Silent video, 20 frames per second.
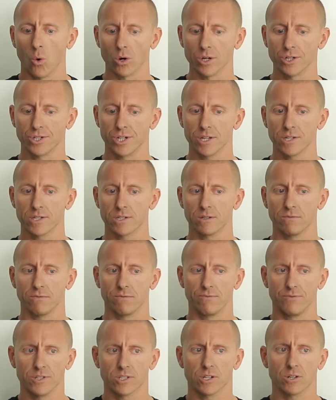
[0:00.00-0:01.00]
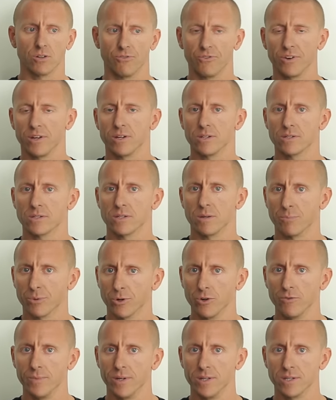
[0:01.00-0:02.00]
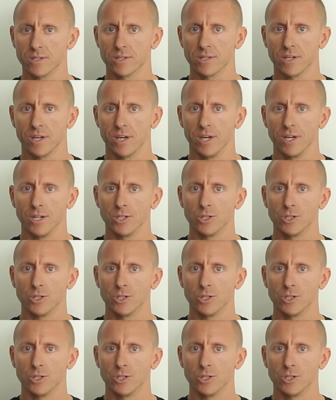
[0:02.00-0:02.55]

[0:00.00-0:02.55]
or just physical fitness improvements